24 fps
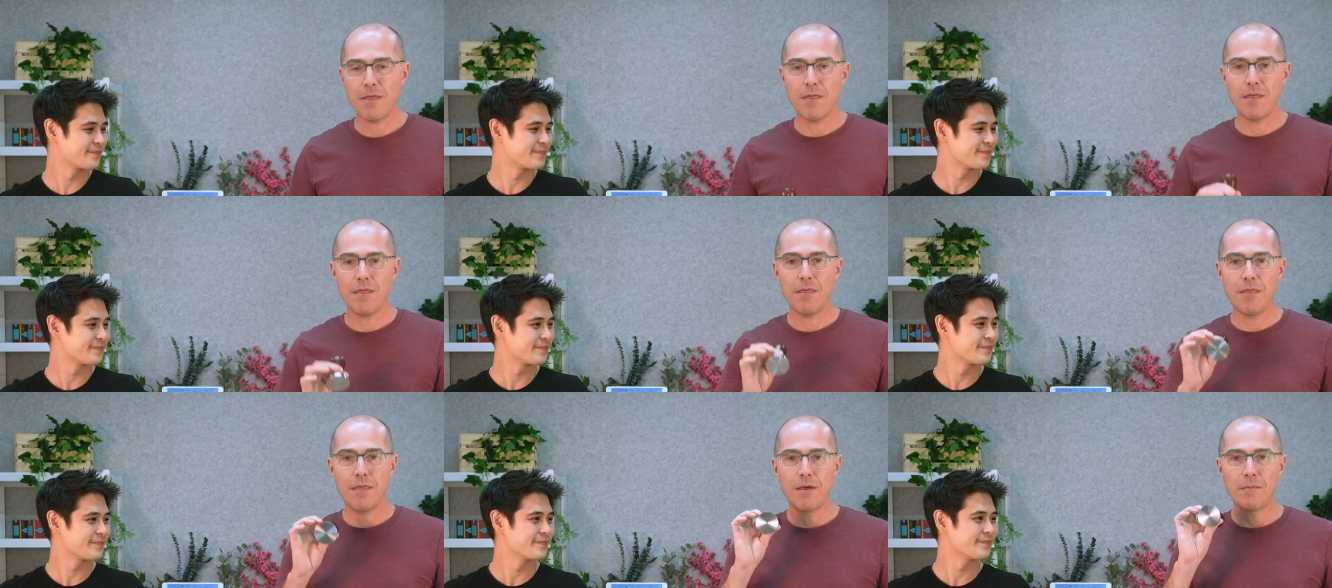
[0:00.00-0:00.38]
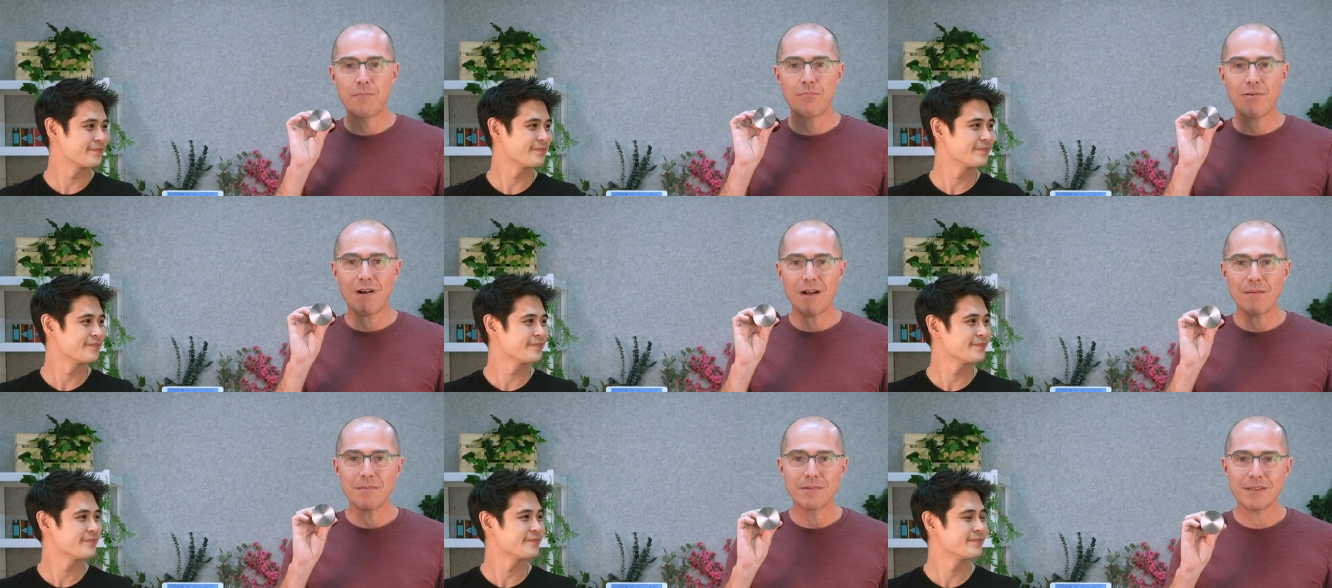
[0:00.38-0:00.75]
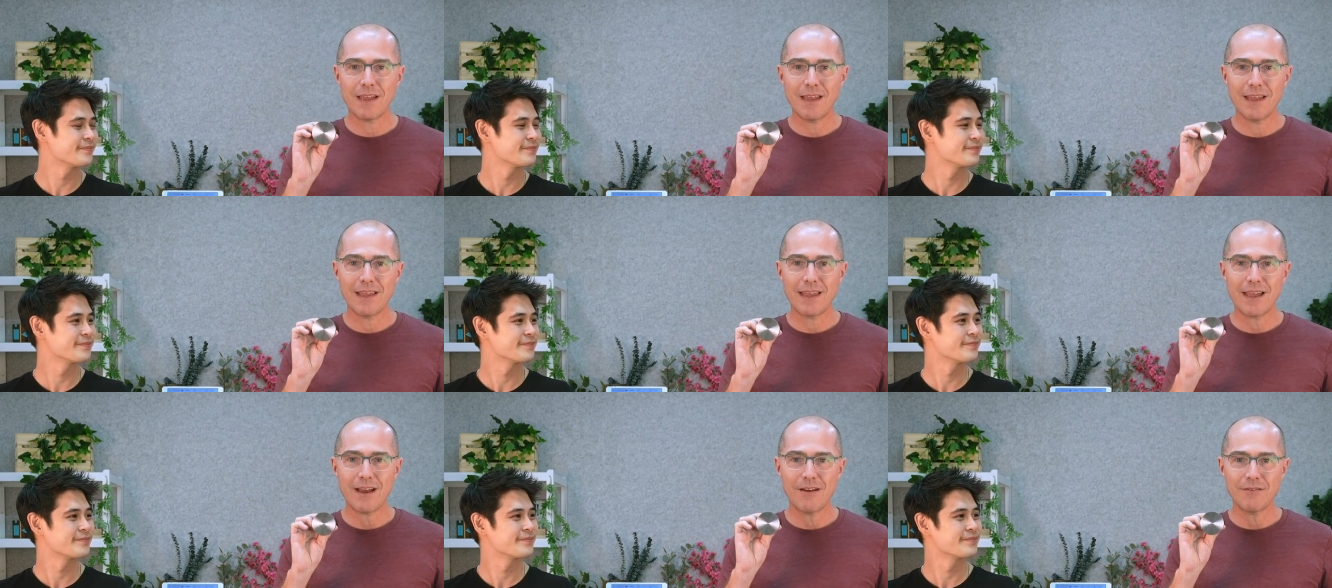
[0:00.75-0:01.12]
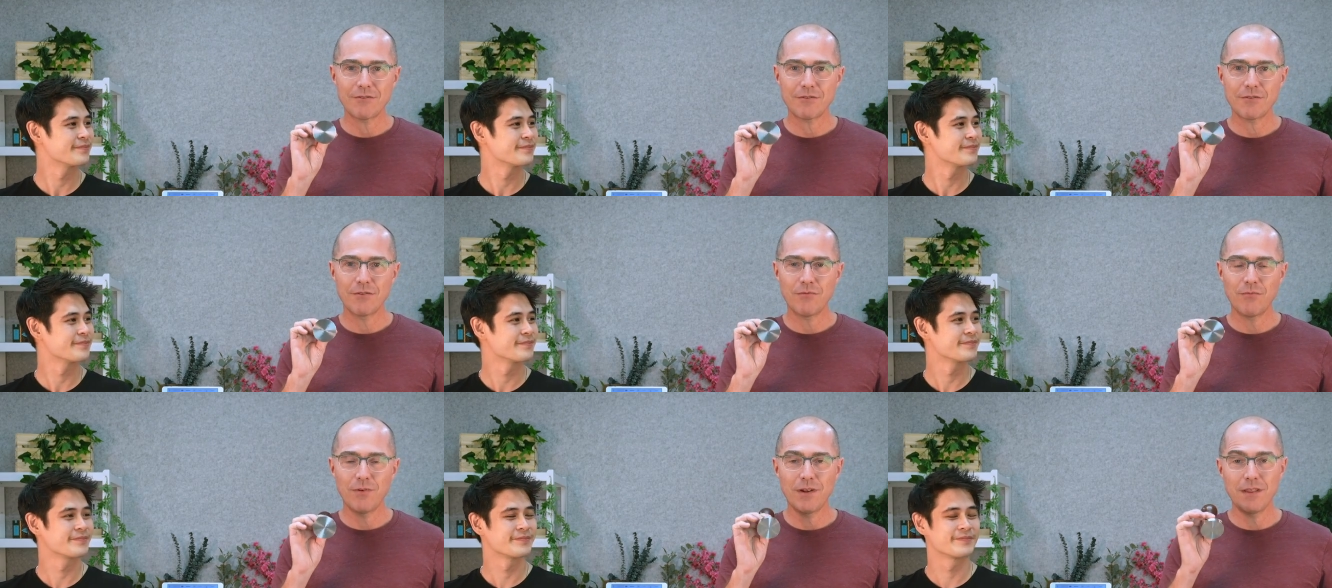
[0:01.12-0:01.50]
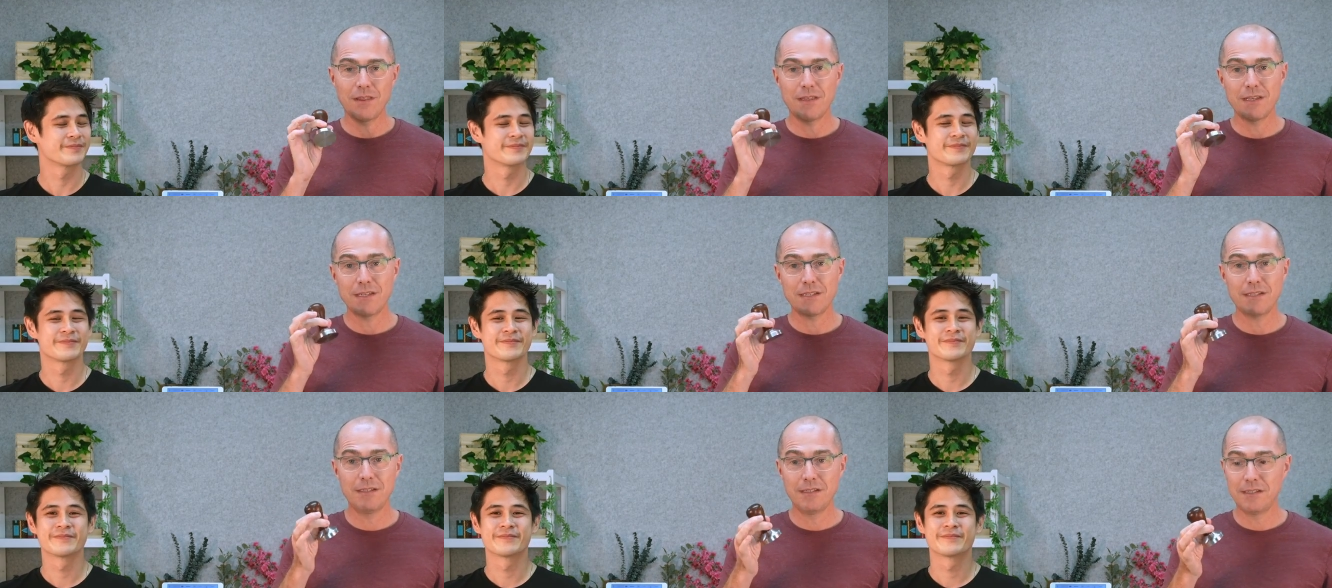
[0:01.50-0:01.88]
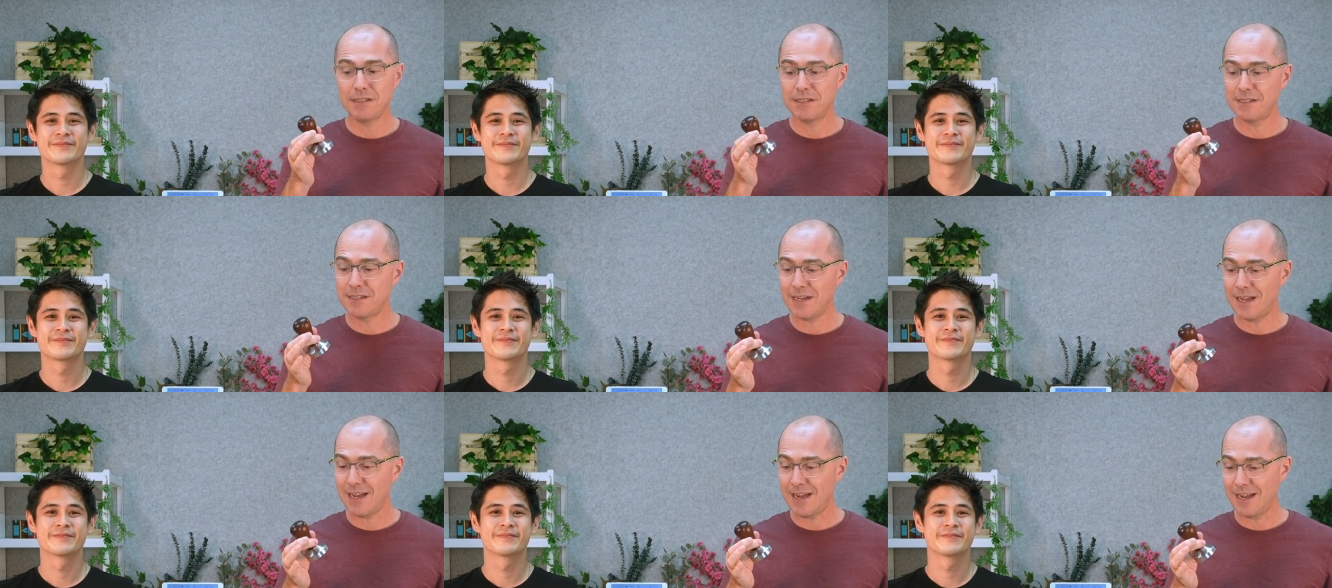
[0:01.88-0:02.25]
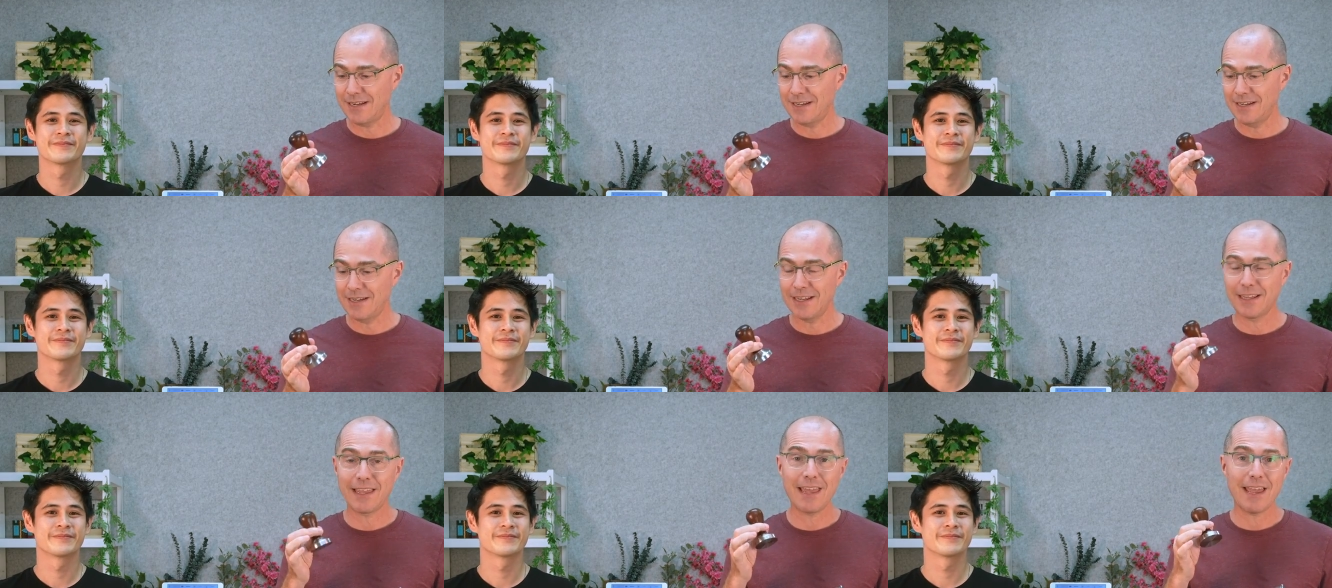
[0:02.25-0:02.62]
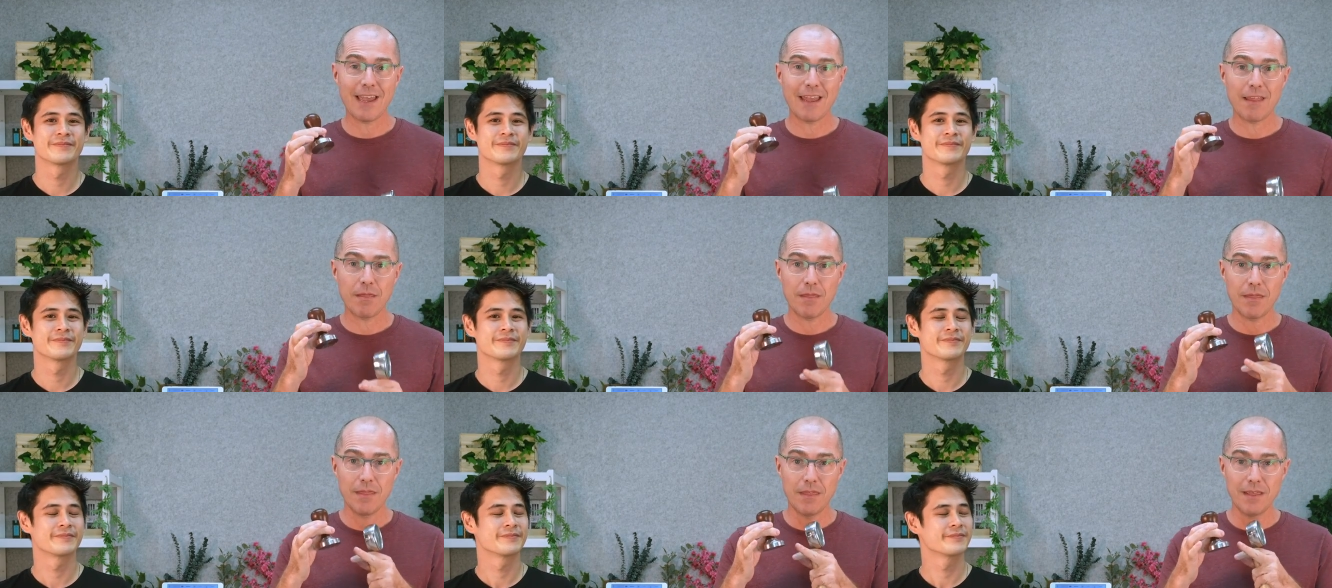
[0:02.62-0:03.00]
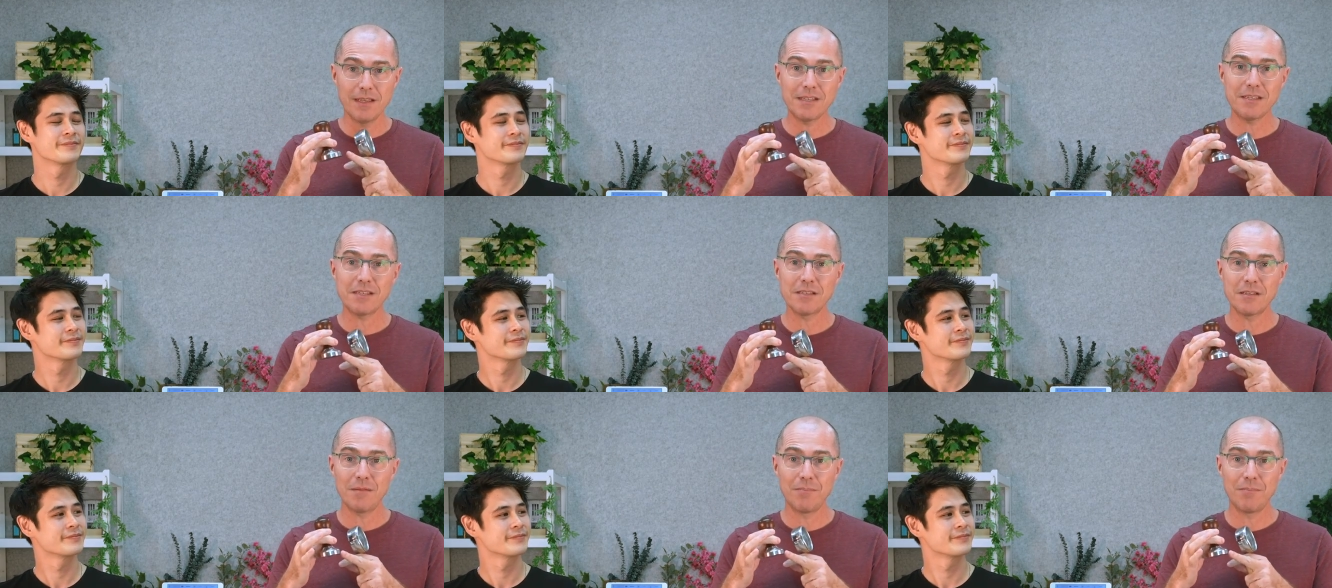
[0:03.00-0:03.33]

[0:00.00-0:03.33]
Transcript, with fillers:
Speaker 1: the problems I encountered with this design, and again, this is a